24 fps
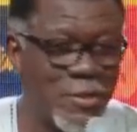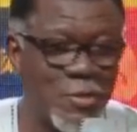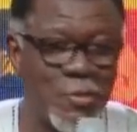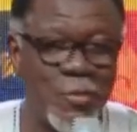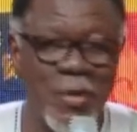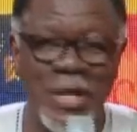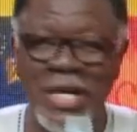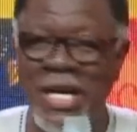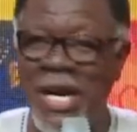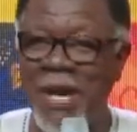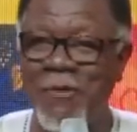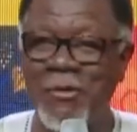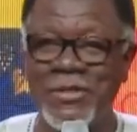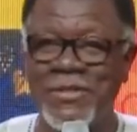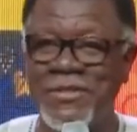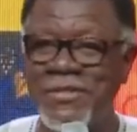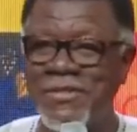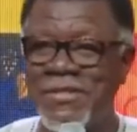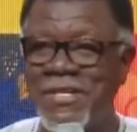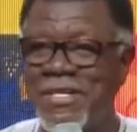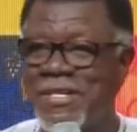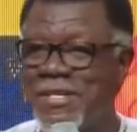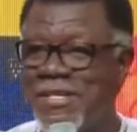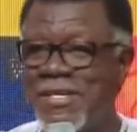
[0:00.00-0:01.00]
Because when I
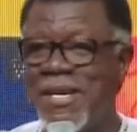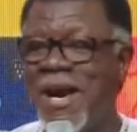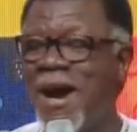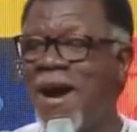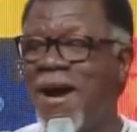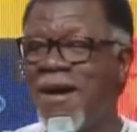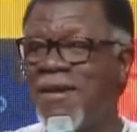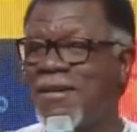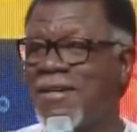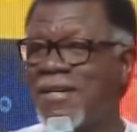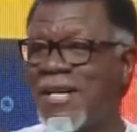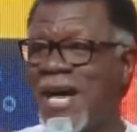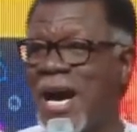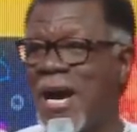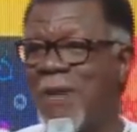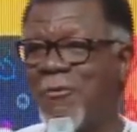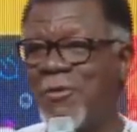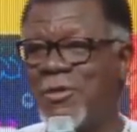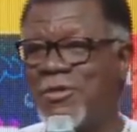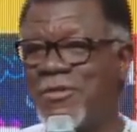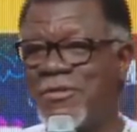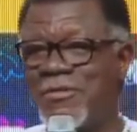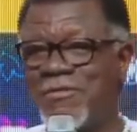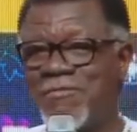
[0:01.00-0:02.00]
was young,
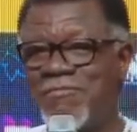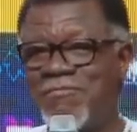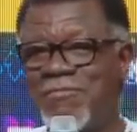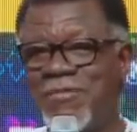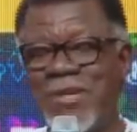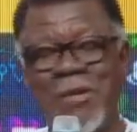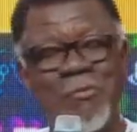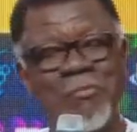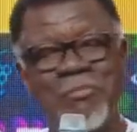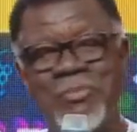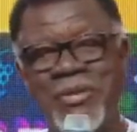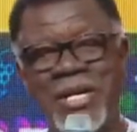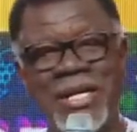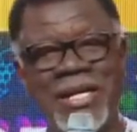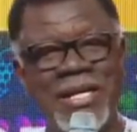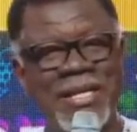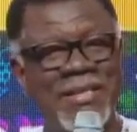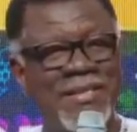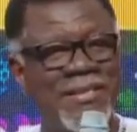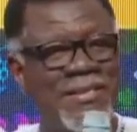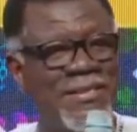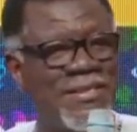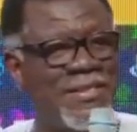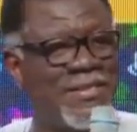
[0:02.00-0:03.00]
I was not
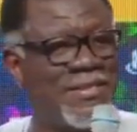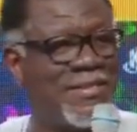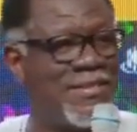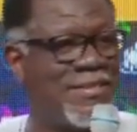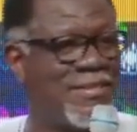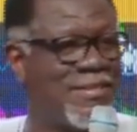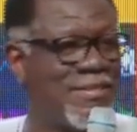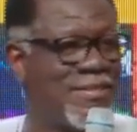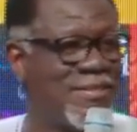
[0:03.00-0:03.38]
brilliant.